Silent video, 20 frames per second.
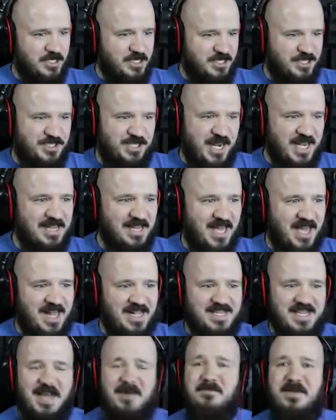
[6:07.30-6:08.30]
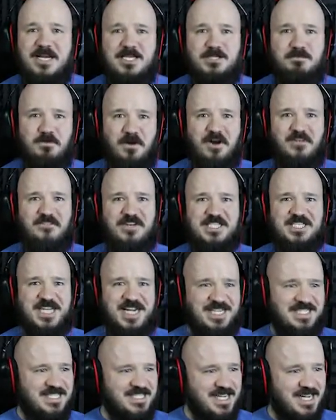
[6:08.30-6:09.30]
it's daylight. That makes perfect sense,